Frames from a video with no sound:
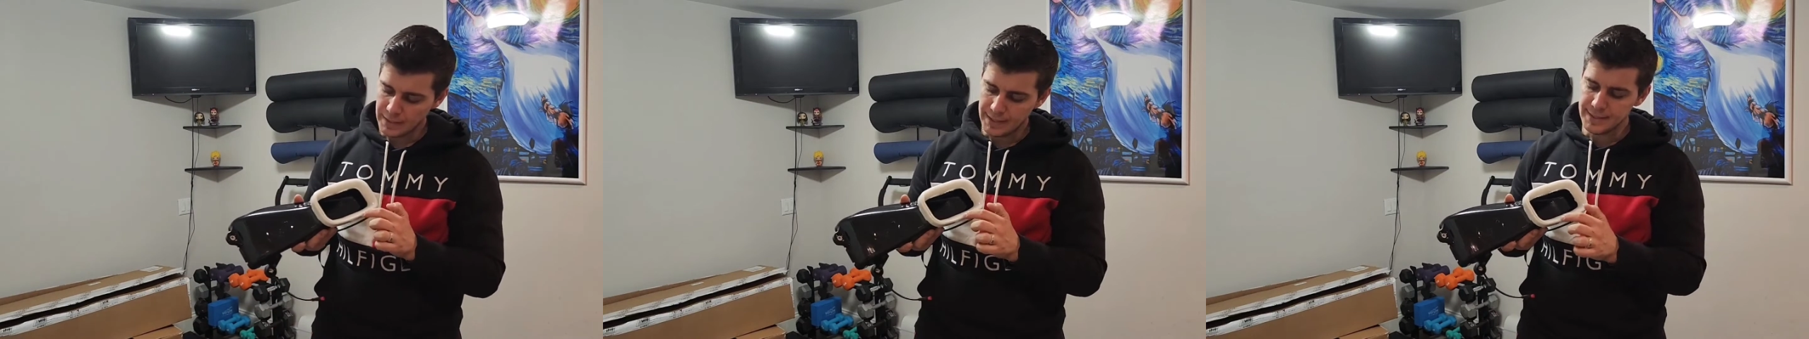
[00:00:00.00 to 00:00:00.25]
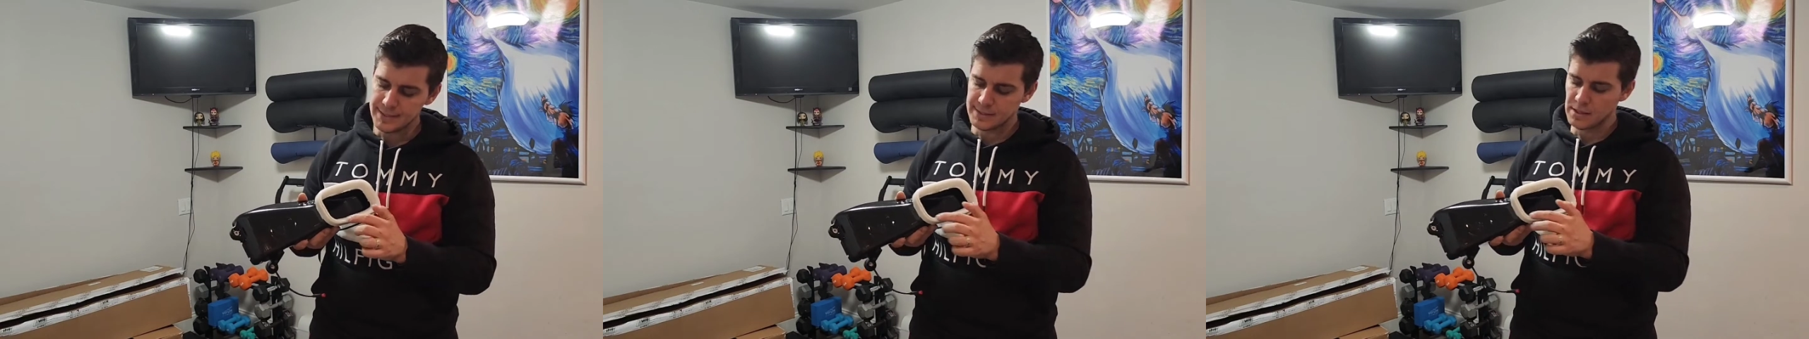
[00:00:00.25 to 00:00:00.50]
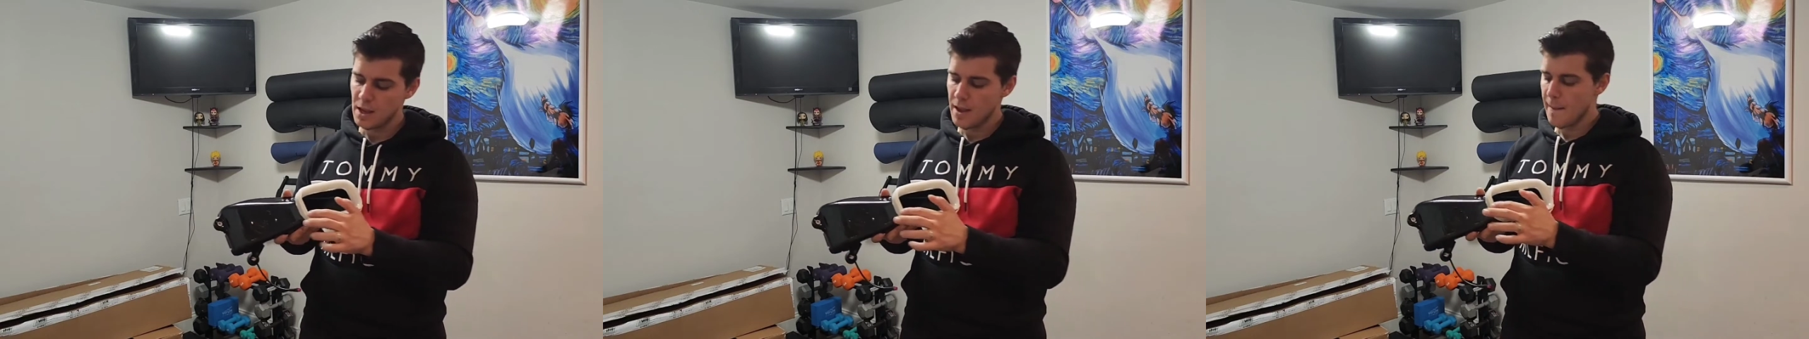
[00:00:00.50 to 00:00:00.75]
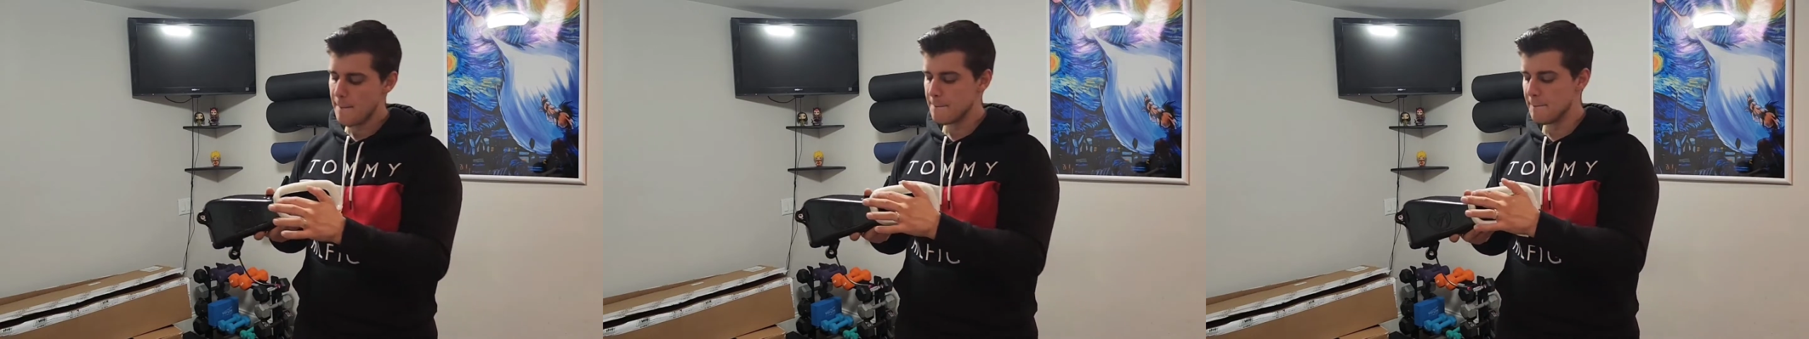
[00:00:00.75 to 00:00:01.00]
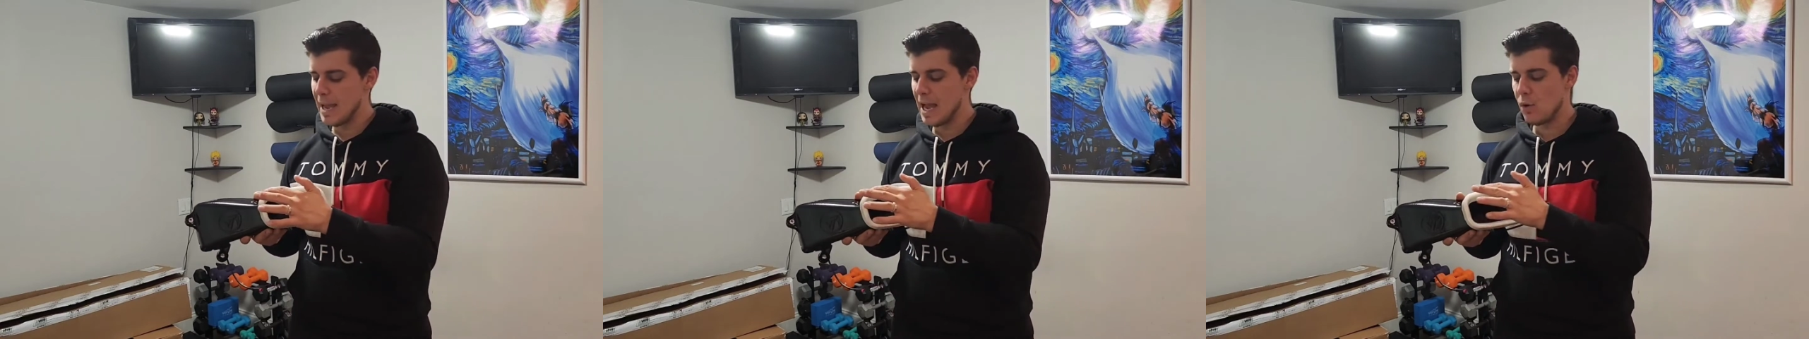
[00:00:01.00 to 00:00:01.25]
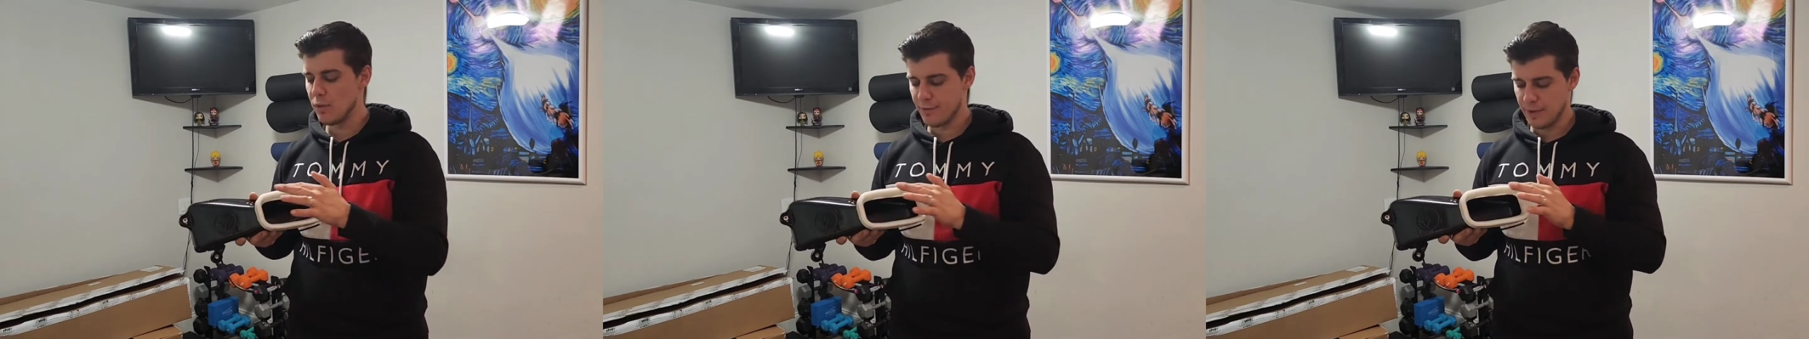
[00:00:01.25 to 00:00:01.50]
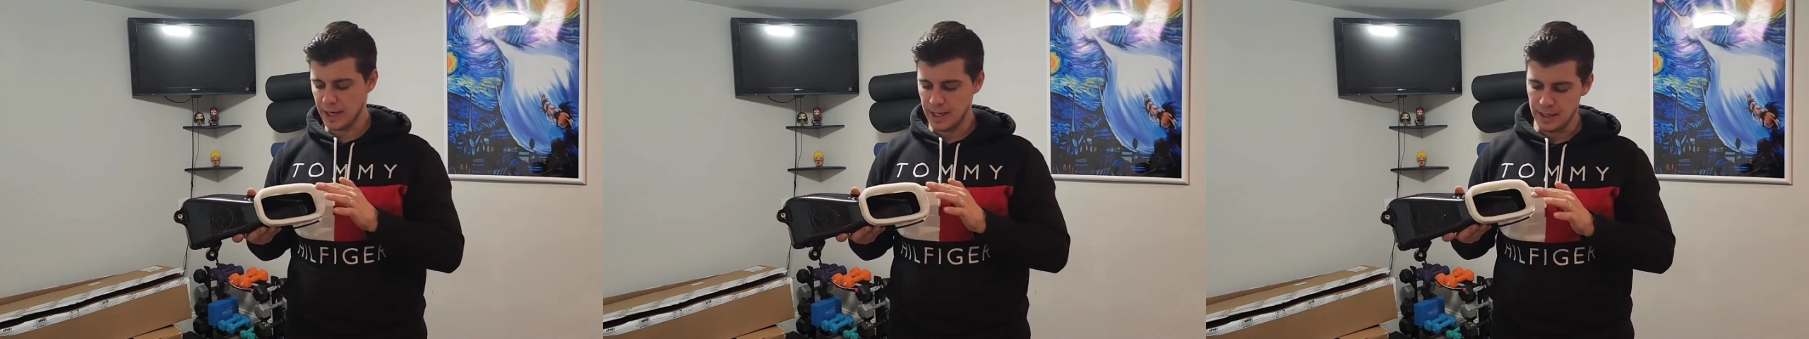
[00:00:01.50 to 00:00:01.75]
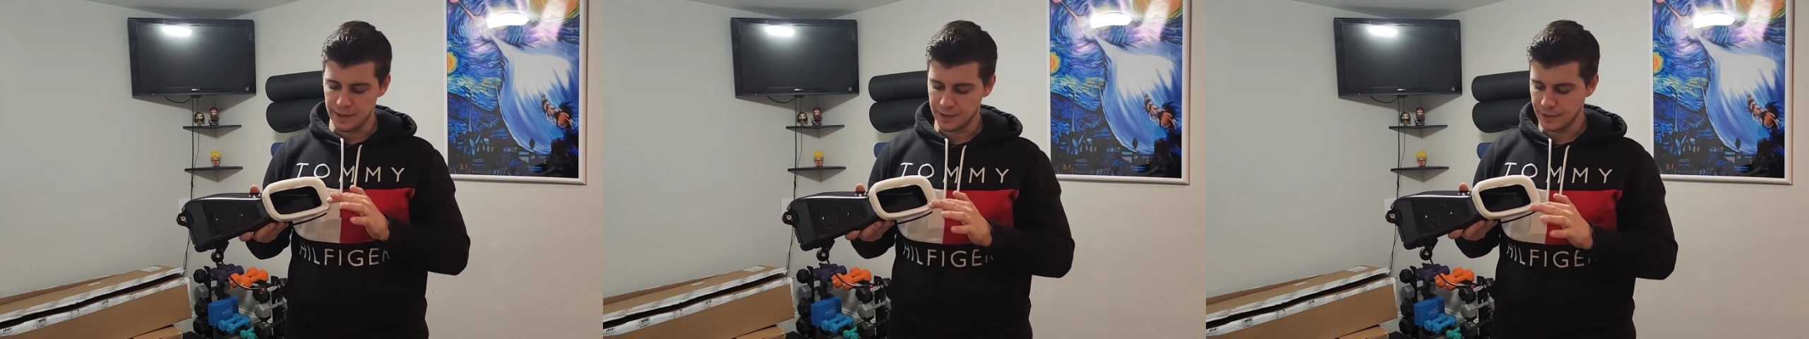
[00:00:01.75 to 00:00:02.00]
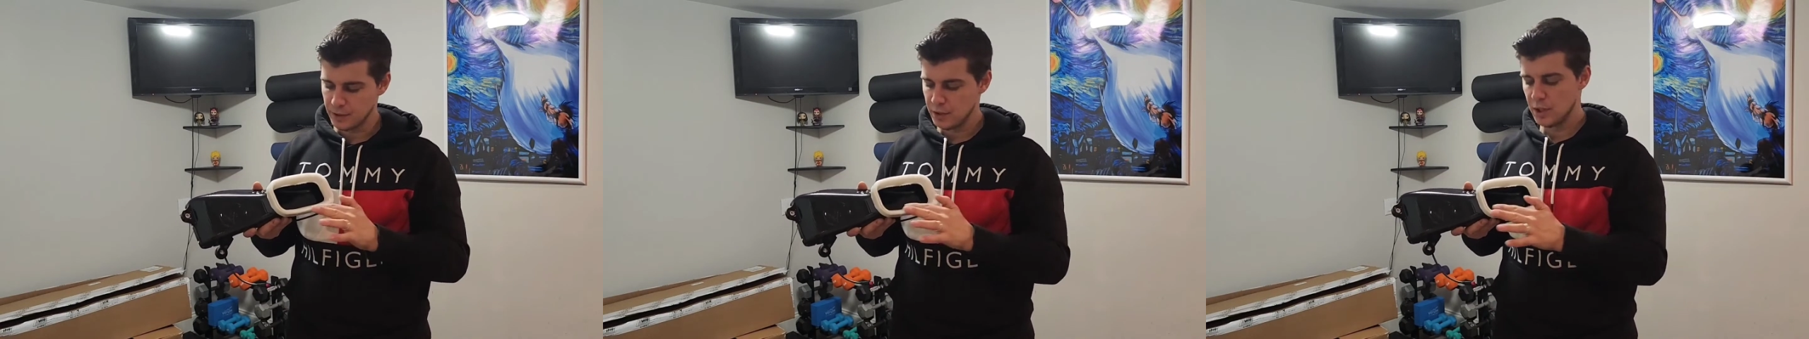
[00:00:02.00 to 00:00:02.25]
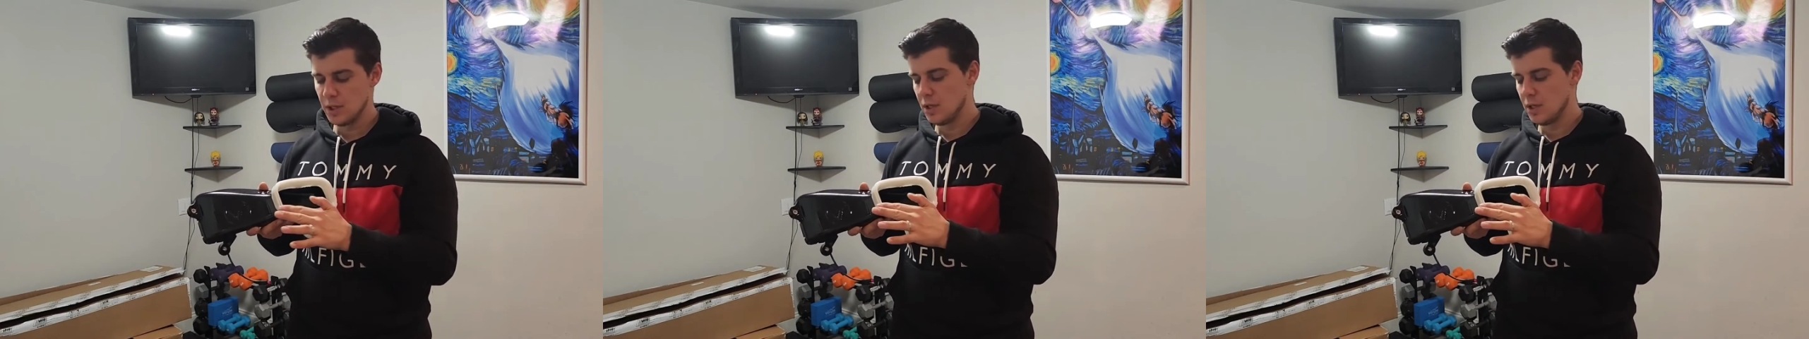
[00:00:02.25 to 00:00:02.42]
this mouth right here